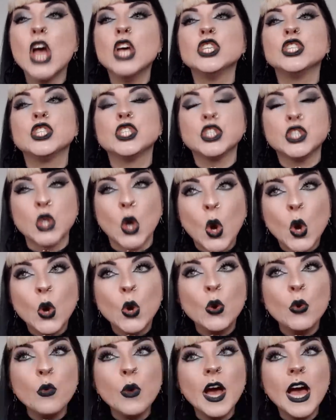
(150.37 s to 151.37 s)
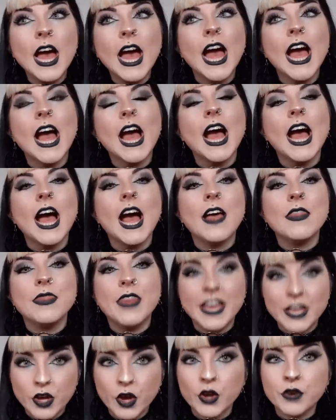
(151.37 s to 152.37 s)
So
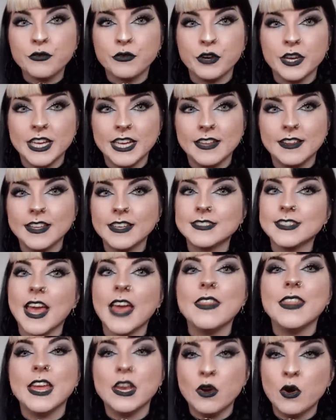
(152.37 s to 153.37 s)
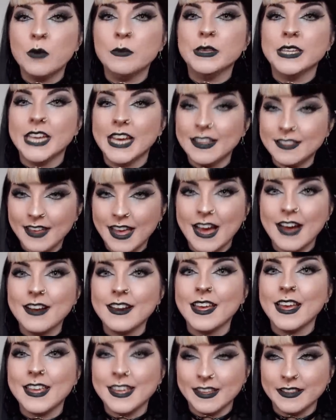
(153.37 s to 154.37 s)
they go for a helix and they're normally
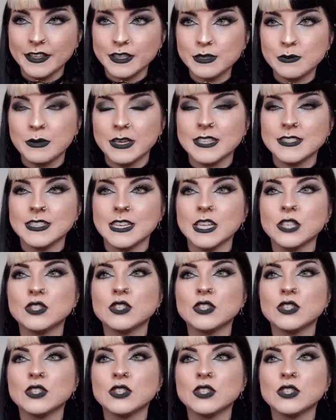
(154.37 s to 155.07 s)
allowed a helix piercing.